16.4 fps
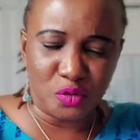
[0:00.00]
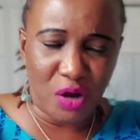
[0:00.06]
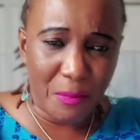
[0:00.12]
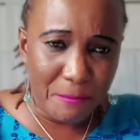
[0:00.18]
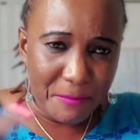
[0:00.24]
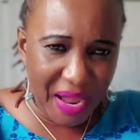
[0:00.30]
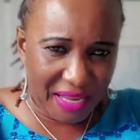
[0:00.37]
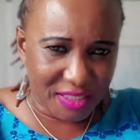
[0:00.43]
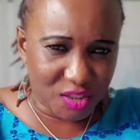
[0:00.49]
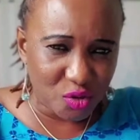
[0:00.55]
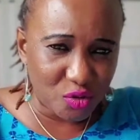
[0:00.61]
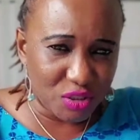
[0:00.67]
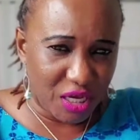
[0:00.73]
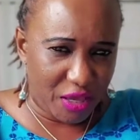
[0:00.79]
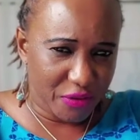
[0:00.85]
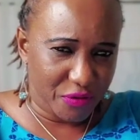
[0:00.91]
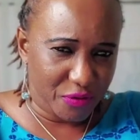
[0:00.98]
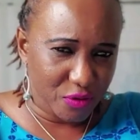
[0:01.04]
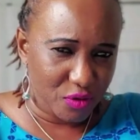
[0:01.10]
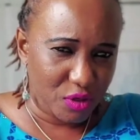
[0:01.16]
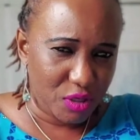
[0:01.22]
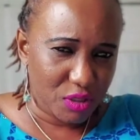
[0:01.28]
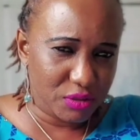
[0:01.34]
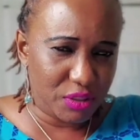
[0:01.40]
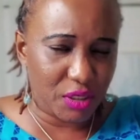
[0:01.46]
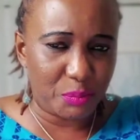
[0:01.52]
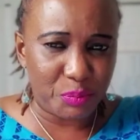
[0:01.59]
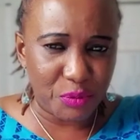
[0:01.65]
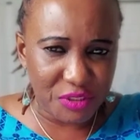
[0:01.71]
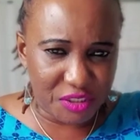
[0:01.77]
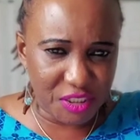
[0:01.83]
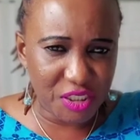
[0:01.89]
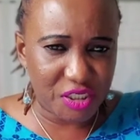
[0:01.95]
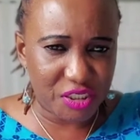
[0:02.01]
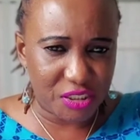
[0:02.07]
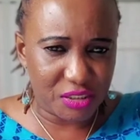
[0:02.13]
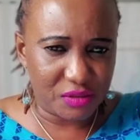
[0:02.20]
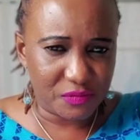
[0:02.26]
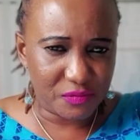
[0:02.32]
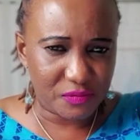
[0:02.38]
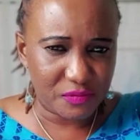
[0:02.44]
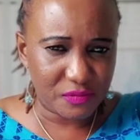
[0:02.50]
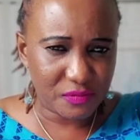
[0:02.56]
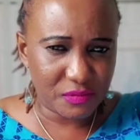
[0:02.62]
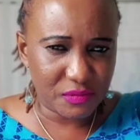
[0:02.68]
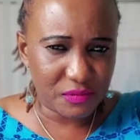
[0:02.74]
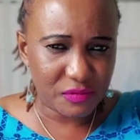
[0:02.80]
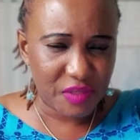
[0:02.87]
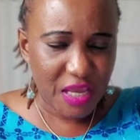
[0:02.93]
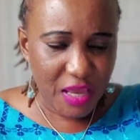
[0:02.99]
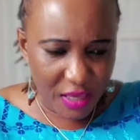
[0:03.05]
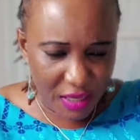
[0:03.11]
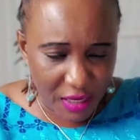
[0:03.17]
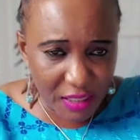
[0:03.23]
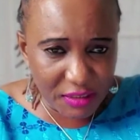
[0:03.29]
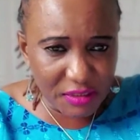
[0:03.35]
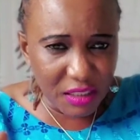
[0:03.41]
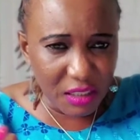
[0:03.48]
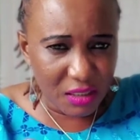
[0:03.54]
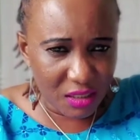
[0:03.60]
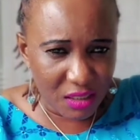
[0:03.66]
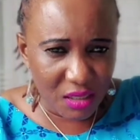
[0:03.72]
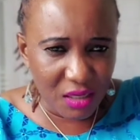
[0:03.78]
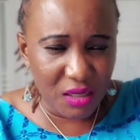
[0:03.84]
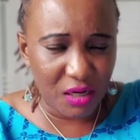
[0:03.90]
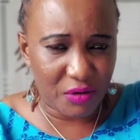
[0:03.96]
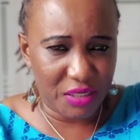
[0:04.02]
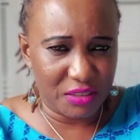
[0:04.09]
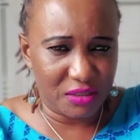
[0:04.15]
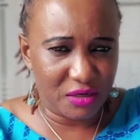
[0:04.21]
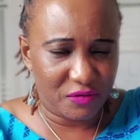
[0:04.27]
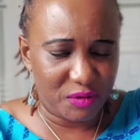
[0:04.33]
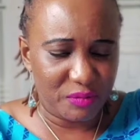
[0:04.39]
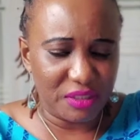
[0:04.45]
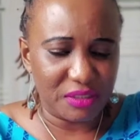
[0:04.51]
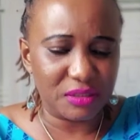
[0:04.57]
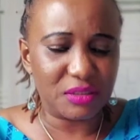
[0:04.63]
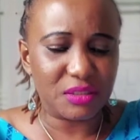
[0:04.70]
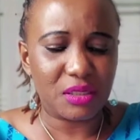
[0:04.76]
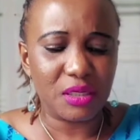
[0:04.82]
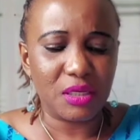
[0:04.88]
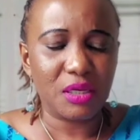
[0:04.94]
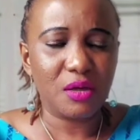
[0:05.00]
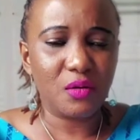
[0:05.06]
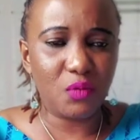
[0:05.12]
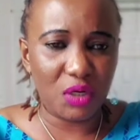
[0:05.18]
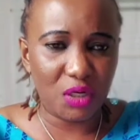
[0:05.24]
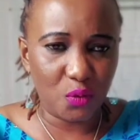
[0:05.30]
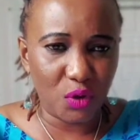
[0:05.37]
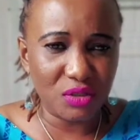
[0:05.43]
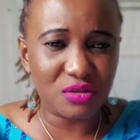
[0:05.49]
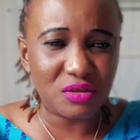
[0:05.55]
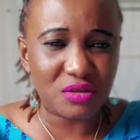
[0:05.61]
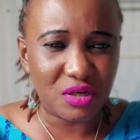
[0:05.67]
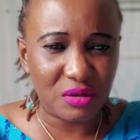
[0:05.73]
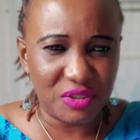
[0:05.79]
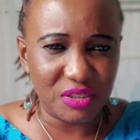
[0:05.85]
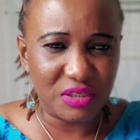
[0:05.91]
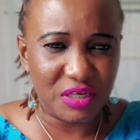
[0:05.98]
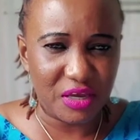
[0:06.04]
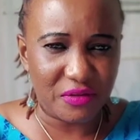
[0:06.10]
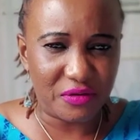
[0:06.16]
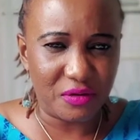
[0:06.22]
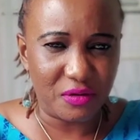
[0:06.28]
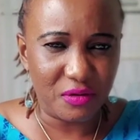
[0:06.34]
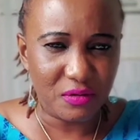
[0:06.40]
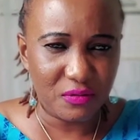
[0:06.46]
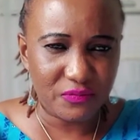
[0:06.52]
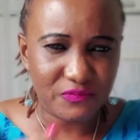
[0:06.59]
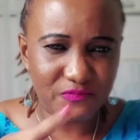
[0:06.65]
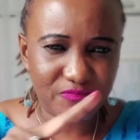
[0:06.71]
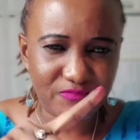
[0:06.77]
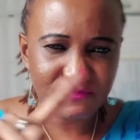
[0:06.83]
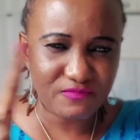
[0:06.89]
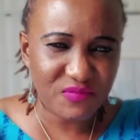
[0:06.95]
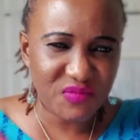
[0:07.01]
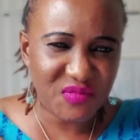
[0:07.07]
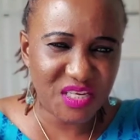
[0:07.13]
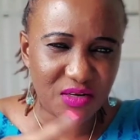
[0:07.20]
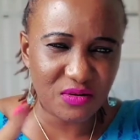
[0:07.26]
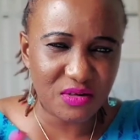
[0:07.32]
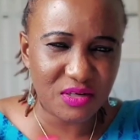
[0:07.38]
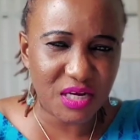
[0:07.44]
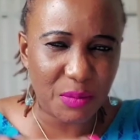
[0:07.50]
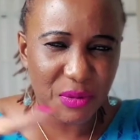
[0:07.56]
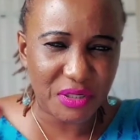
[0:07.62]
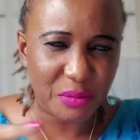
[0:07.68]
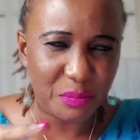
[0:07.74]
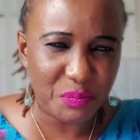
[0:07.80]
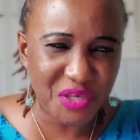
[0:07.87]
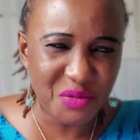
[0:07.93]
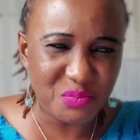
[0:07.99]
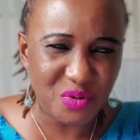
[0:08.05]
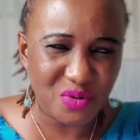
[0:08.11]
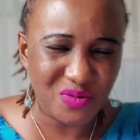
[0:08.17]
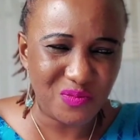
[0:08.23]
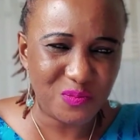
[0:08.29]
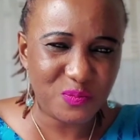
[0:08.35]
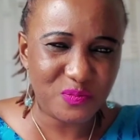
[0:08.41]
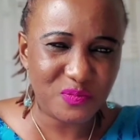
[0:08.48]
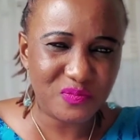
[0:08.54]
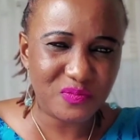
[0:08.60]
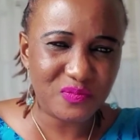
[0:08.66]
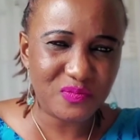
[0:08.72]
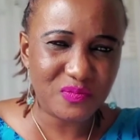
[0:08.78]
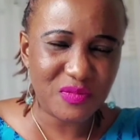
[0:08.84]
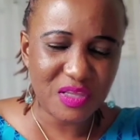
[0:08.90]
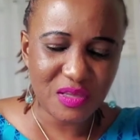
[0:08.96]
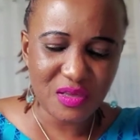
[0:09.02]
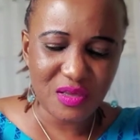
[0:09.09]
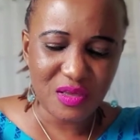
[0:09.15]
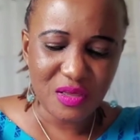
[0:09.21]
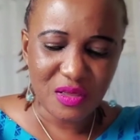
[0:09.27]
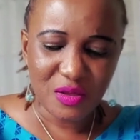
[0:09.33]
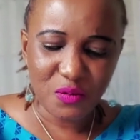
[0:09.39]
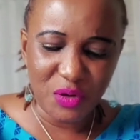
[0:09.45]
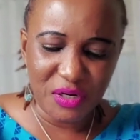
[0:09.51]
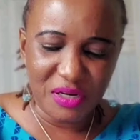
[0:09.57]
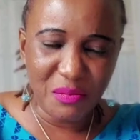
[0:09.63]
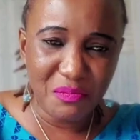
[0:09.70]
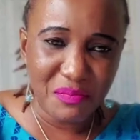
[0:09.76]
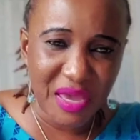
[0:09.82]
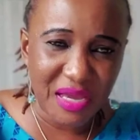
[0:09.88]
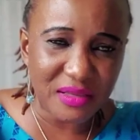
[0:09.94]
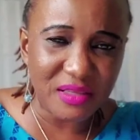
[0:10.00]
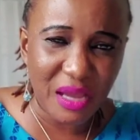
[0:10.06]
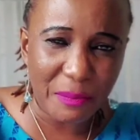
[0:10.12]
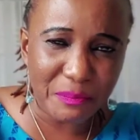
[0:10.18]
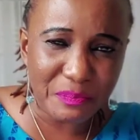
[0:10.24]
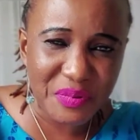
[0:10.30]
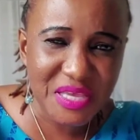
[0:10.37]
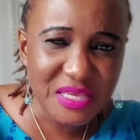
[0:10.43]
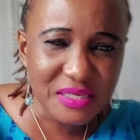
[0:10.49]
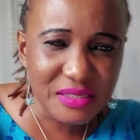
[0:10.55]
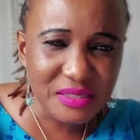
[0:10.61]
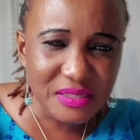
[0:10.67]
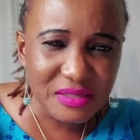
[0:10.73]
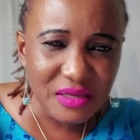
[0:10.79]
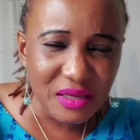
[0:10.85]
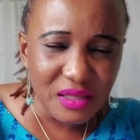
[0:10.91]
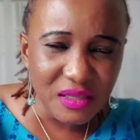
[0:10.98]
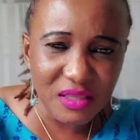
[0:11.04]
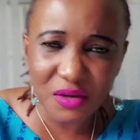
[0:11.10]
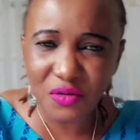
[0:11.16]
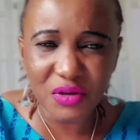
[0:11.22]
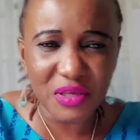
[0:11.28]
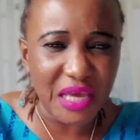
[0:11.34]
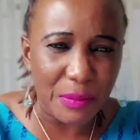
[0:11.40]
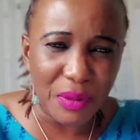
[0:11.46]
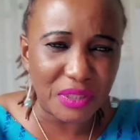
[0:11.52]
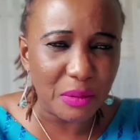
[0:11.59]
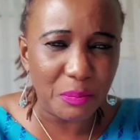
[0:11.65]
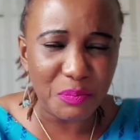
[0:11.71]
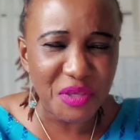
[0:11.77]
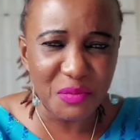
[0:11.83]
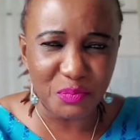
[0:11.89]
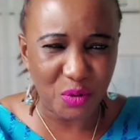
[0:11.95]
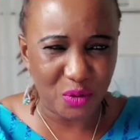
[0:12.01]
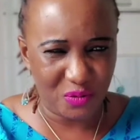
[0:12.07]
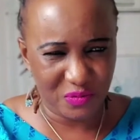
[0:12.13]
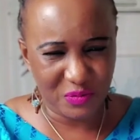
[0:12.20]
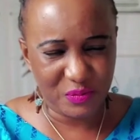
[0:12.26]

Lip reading: come back together, the opposition and the current government, when they want to come together, they don't care about the people. When they make their peace, they don't care about the people.